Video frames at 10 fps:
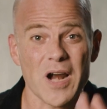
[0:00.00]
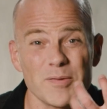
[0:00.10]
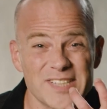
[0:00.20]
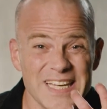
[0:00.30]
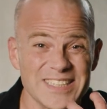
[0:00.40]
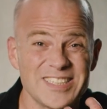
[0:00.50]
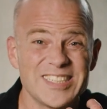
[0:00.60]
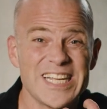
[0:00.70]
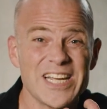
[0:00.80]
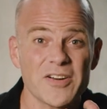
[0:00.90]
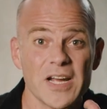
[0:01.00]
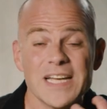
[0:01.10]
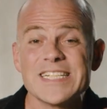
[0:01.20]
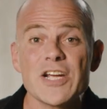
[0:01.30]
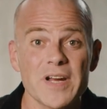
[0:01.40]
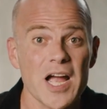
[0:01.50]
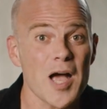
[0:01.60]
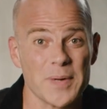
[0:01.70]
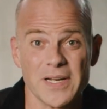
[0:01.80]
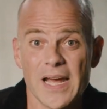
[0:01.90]
in her, and I was getting tearing
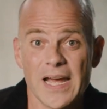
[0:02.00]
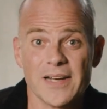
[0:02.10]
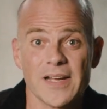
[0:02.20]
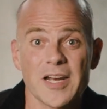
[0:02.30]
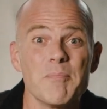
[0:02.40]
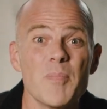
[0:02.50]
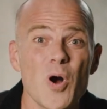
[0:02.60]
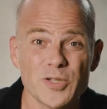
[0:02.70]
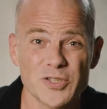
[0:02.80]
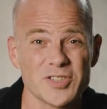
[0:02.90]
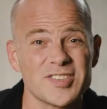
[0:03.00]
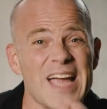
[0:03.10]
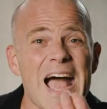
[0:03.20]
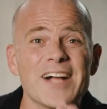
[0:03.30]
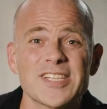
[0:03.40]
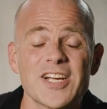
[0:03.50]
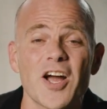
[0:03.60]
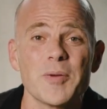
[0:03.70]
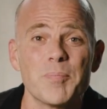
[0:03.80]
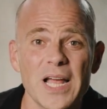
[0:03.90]
up and emotional, just asking
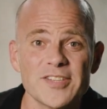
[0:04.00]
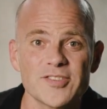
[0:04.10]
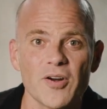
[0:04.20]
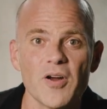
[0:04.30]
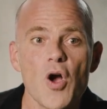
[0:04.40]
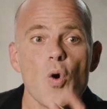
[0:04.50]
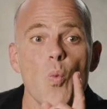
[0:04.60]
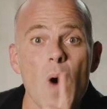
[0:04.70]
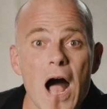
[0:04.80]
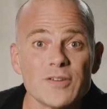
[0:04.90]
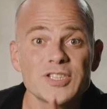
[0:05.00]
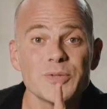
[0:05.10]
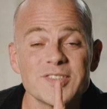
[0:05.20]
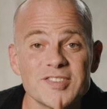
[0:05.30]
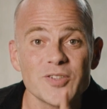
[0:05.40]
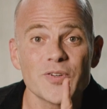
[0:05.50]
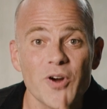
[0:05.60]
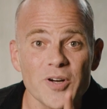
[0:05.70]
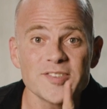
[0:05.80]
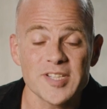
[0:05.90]
God to bless her while she was still
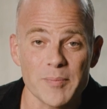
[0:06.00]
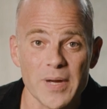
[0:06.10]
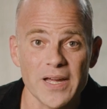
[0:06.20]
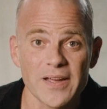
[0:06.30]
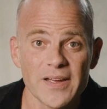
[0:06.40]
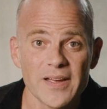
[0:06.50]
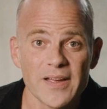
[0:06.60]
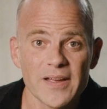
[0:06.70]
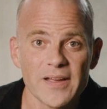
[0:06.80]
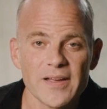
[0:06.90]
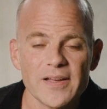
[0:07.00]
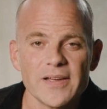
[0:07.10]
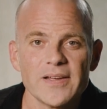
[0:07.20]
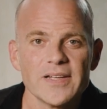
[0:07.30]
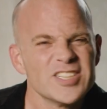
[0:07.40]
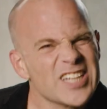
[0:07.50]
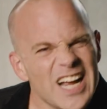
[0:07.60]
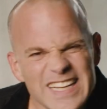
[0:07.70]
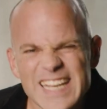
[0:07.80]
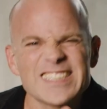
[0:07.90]
cursing me. She
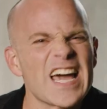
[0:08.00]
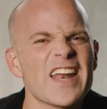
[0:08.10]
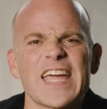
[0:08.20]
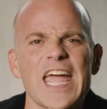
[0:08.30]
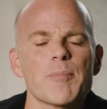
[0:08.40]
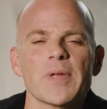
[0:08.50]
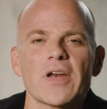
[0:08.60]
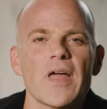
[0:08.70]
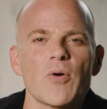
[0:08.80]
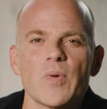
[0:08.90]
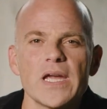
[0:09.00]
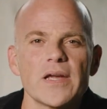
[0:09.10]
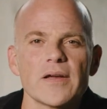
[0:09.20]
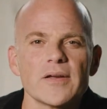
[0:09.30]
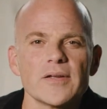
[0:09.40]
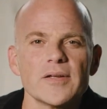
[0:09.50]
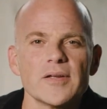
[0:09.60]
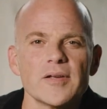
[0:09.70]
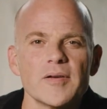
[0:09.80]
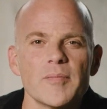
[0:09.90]
got kicked out of the camp later that week.
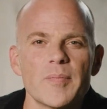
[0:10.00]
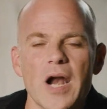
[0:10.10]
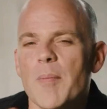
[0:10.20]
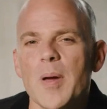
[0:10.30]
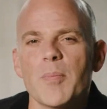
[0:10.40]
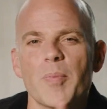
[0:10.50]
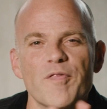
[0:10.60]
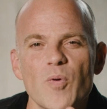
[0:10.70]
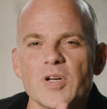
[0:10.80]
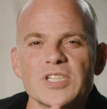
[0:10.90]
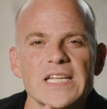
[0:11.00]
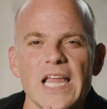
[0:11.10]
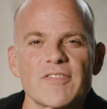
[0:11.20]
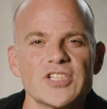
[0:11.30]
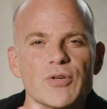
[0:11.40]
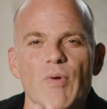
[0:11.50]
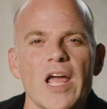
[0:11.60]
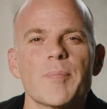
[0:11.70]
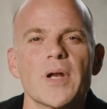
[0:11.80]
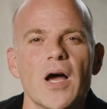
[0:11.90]
But I remember before she left, she
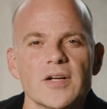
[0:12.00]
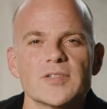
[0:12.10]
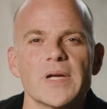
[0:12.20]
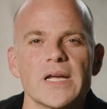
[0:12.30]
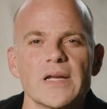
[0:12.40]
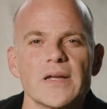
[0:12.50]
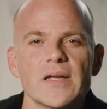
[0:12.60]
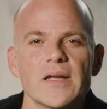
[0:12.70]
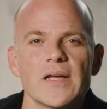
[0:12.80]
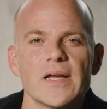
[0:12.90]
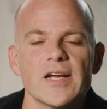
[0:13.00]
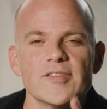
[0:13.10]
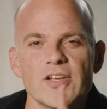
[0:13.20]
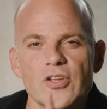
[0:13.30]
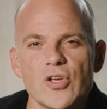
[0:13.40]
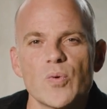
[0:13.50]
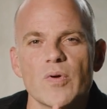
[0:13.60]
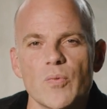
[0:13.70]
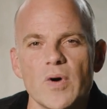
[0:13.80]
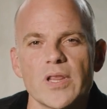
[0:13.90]
ran up and hugged me and said, "You
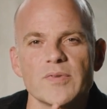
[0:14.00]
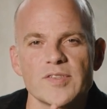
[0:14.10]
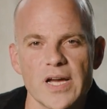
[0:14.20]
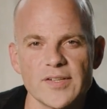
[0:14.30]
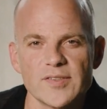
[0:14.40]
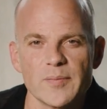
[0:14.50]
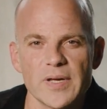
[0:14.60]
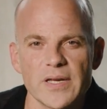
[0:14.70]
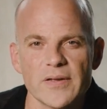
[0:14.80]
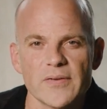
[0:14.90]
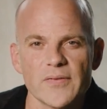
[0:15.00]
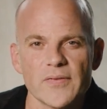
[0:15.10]
were the one that was nice to me."